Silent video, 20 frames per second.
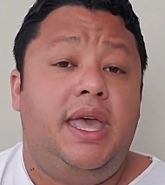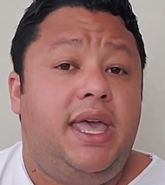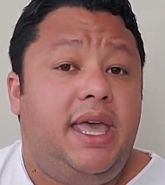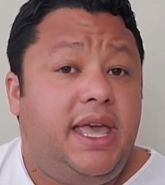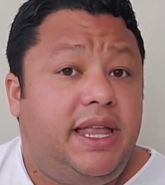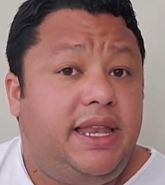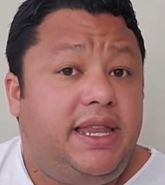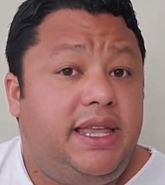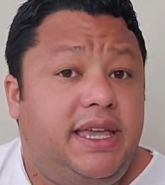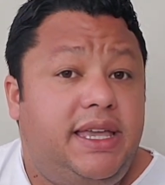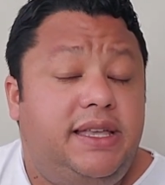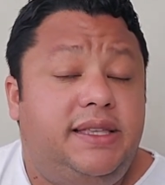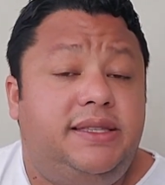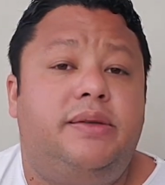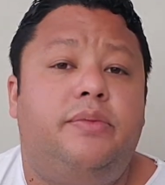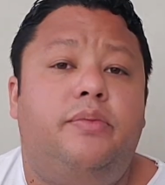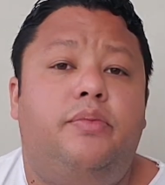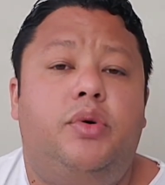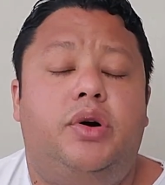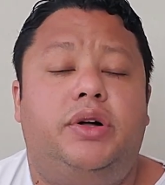It is
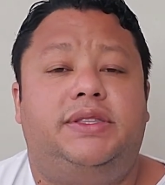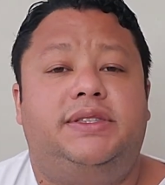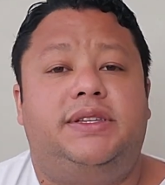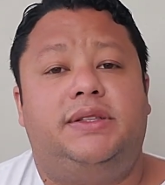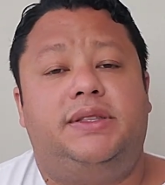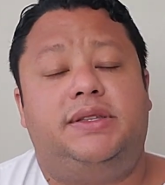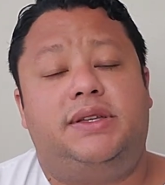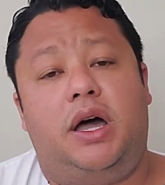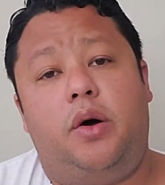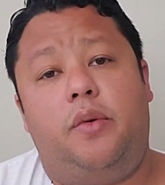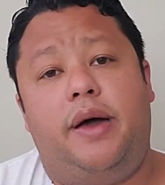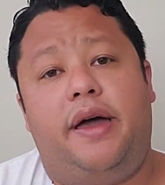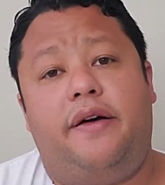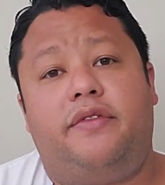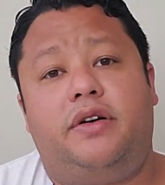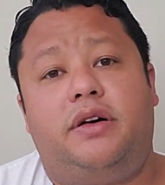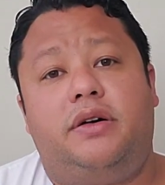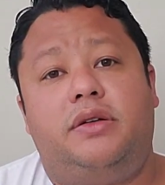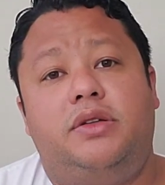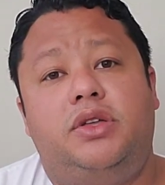important,
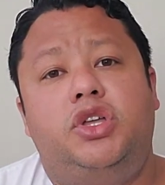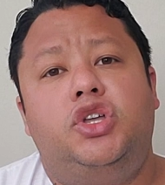however,